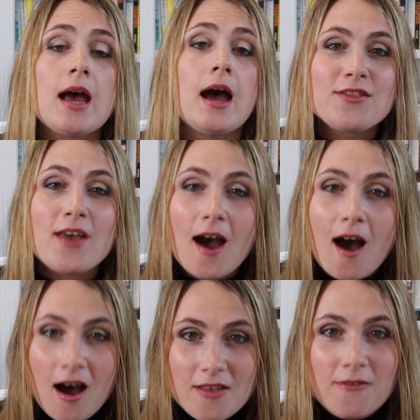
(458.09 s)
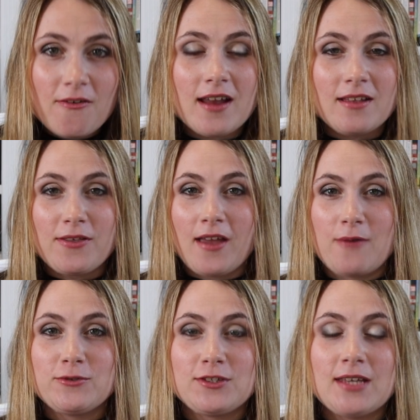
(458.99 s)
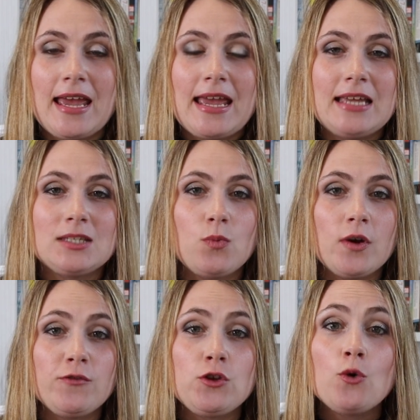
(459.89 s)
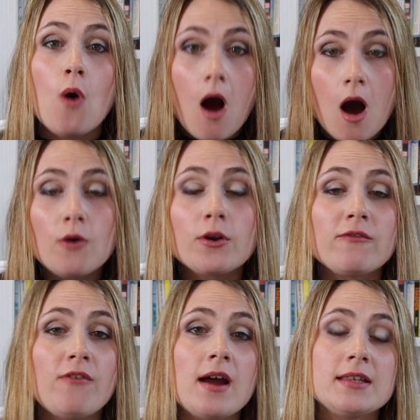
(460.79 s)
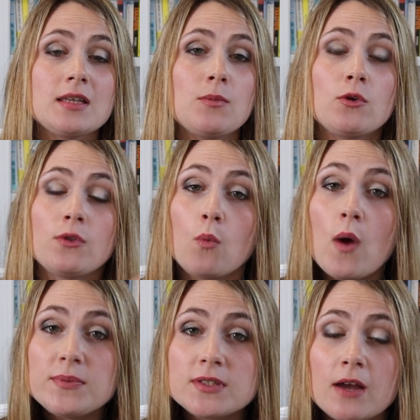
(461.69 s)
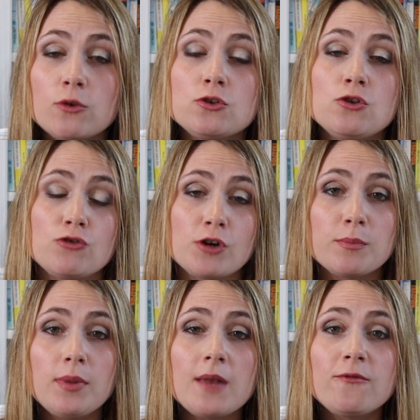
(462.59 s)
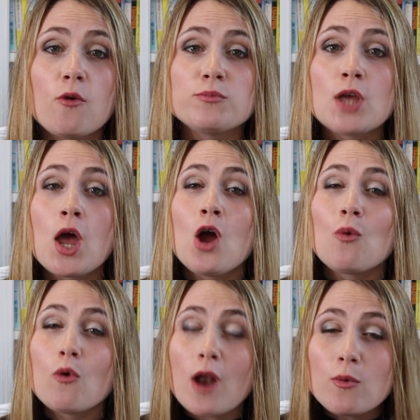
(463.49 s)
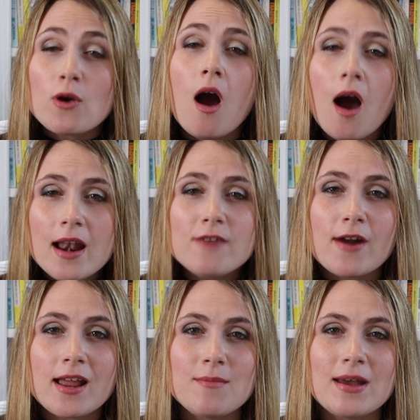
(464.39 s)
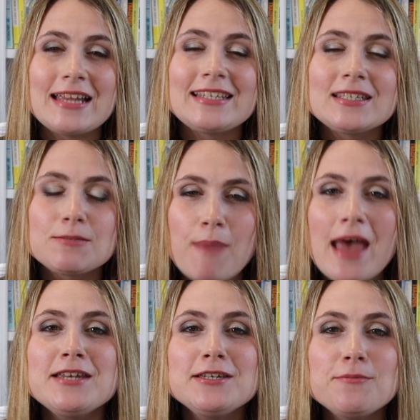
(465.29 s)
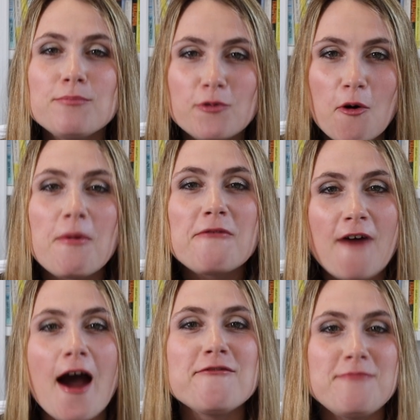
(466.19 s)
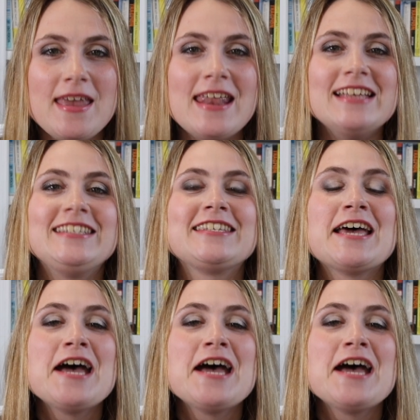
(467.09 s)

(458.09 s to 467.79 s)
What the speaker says: The other final thing I would say is, if you are going to find someone on the website or tutoring platforms, what I would highly recommend is spend proper 5 minutes